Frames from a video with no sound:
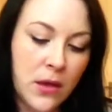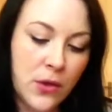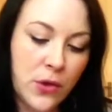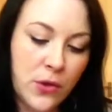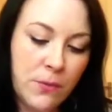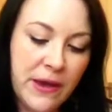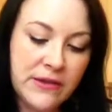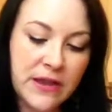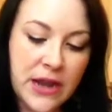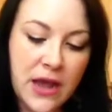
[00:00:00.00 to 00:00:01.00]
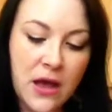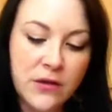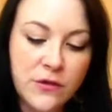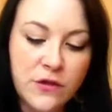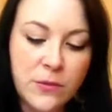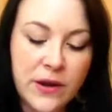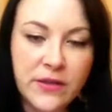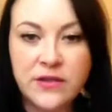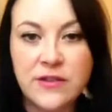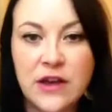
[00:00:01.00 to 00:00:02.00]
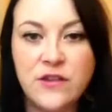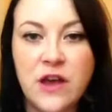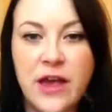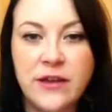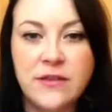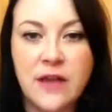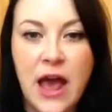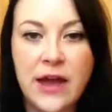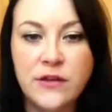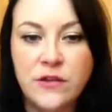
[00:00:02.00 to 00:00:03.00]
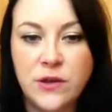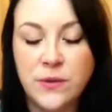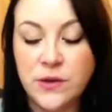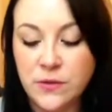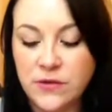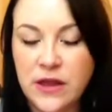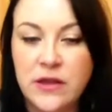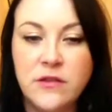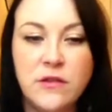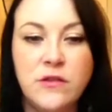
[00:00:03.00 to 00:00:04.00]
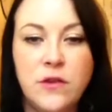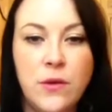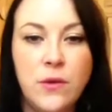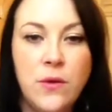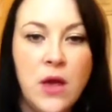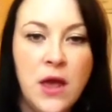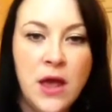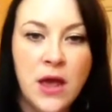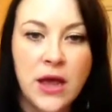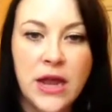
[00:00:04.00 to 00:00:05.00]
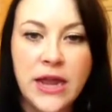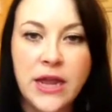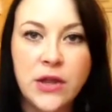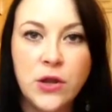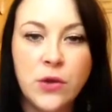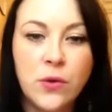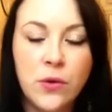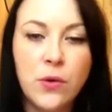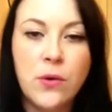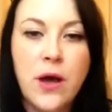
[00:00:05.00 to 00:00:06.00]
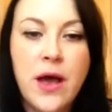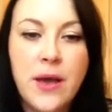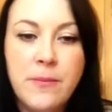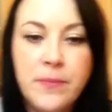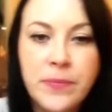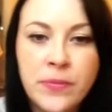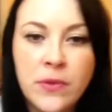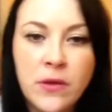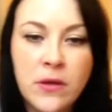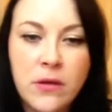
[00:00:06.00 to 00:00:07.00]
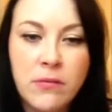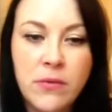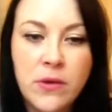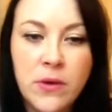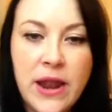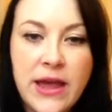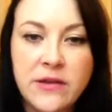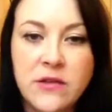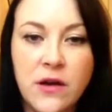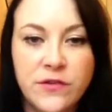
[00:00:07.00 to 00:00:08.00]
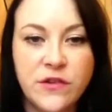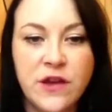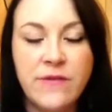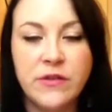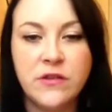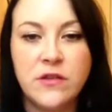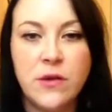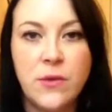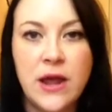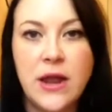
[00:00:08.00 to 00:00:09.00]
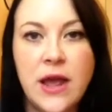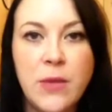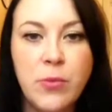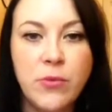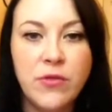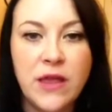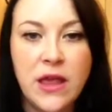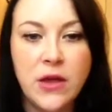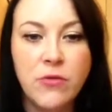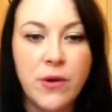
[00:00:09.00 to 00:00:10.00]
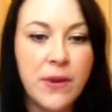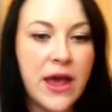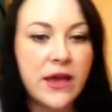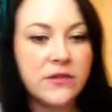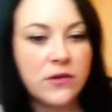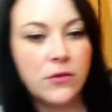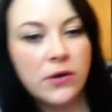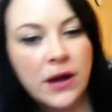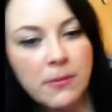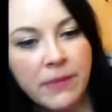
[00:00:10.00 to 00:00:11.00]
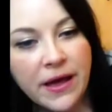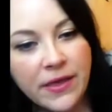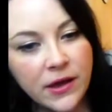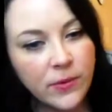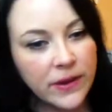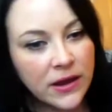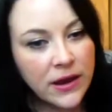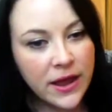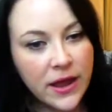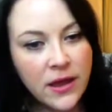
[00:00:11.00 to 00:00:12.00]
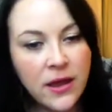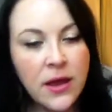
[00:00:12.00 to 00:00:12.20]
you basically undo one of the sachets and you use it to clean your legs after shaving, to enable the ingrown hairs to not come back that quickly.